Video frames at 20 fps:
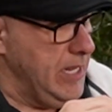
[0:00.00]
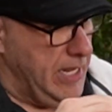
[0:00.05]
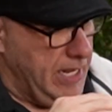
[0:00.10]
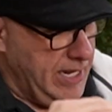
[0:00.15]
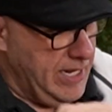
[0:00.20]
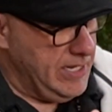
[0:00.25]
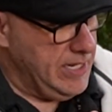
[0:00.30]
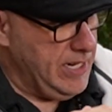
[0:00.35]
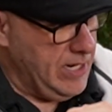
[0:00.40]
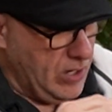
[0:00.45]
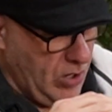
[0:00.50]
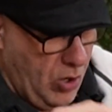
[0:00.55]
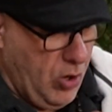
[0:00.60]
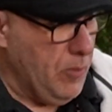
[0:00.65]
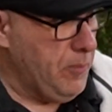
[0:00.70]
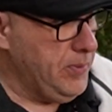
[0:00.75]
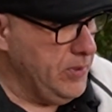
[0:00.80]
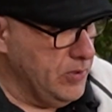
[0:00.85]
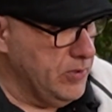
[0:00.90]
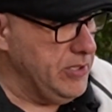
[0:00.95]
In here,
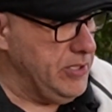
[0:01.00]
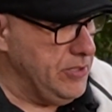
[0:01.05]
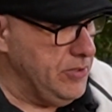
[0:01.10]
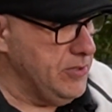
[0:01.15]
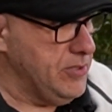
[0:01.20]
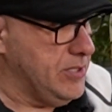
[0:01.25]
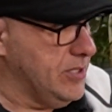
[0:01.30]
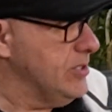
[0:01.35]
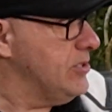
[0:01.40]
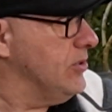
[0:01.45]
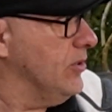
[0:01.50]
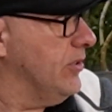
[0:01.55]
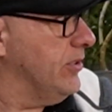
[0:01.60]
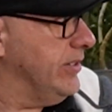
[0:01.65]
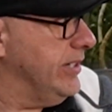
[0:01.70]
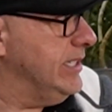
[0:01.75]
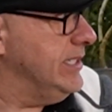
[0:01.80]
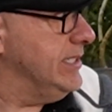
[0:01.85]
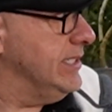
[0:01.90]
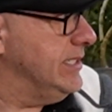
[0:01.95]
opioid use disorder
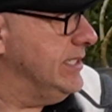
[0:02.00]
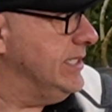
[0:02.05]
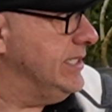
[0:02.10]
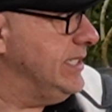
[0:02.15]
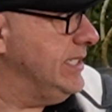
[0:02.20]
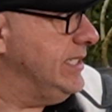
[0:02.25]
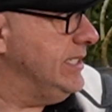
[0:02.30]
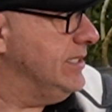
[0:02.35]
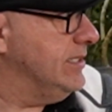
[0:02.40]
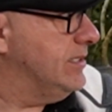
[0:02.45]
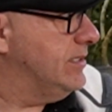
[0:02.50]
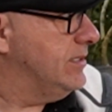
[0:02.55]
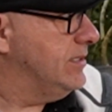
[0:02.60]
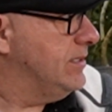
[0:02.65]
is a disease.